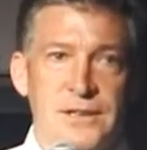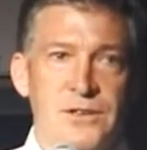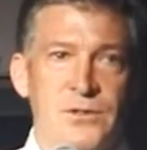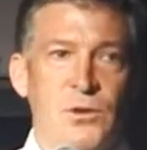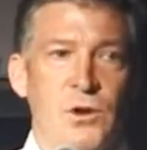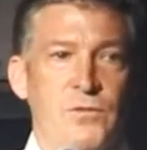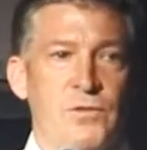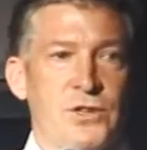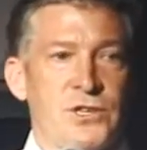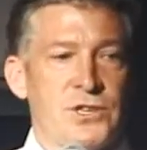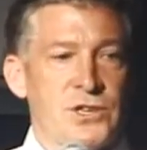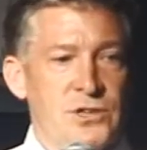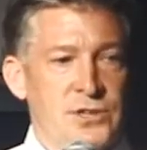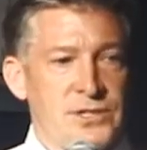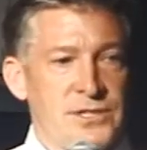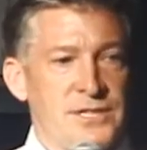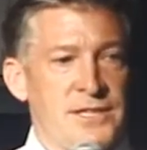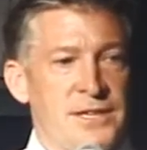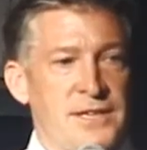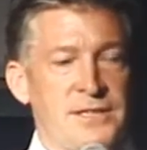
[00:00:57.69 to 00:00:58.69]
to
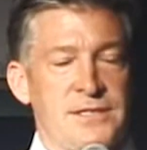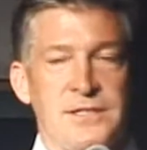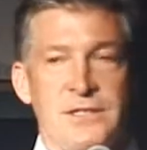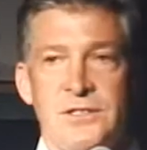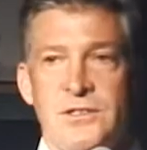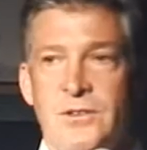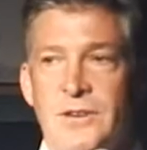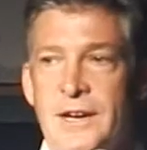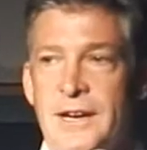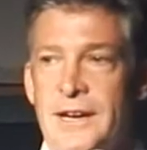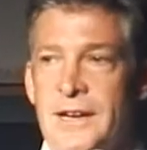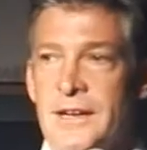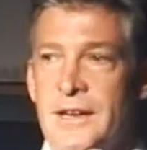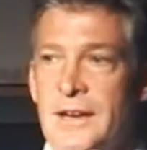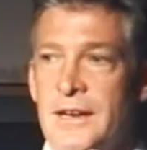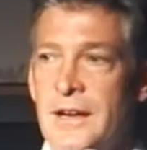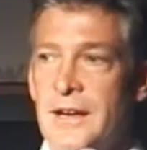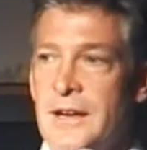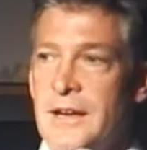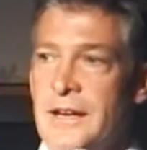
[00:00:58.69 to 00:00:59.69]
overturn Citizens
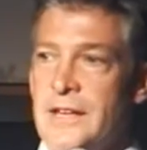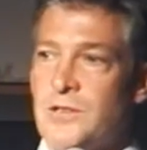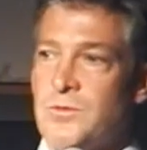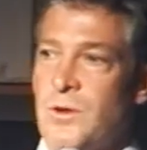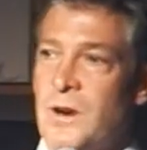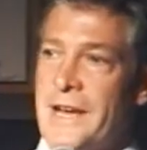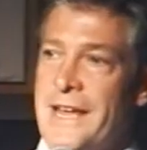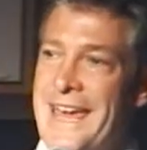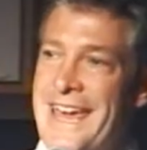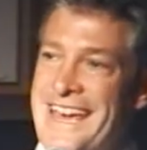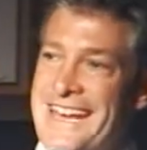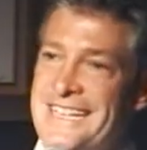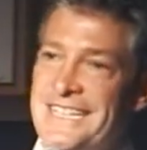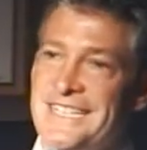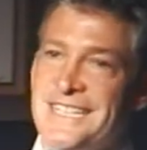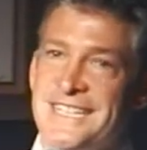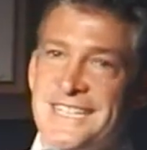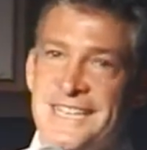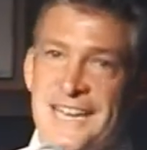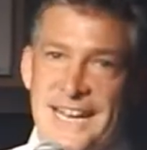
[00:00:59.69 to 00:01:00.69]
United. It's why
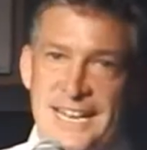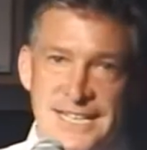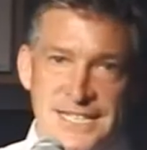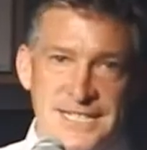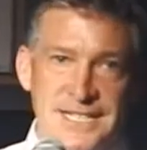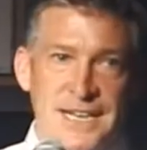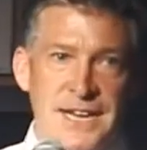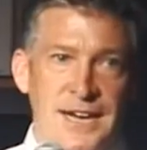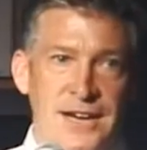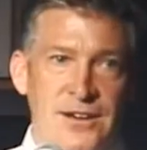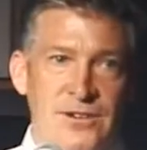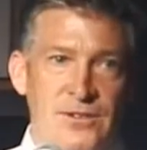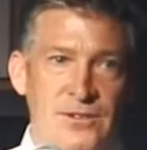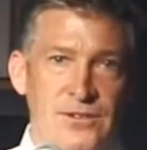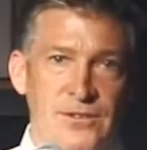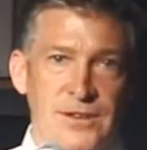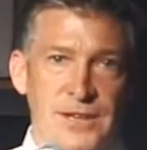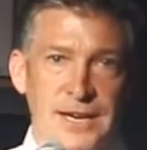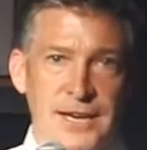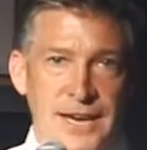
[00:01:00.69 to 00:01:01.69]
8 states
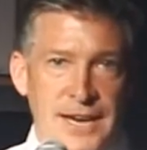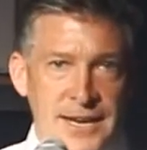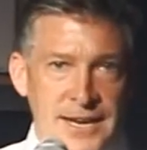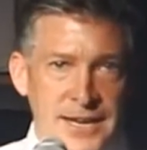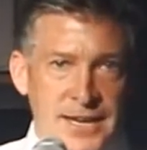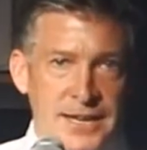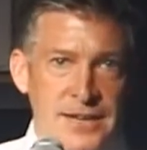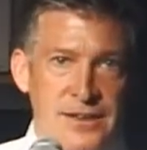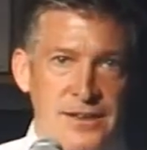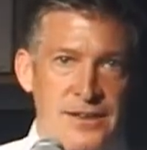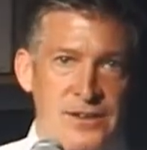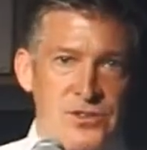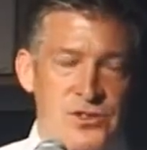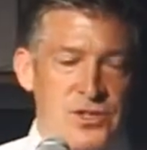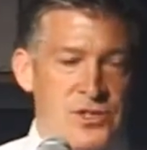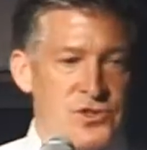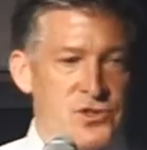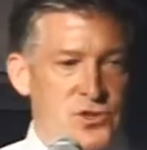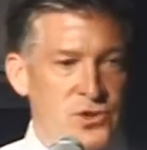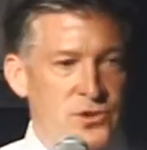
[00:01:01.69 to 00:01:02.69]
now, Connecticut
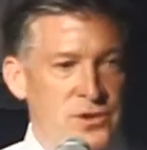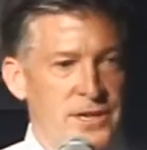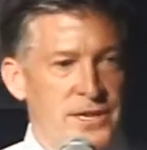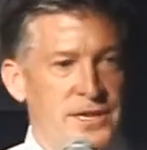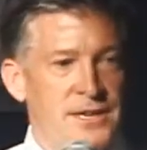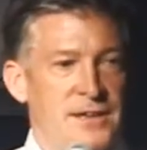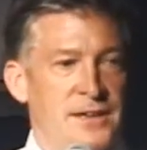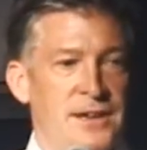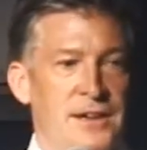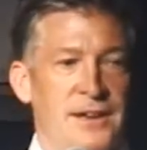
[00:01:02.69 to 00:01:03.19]
just joined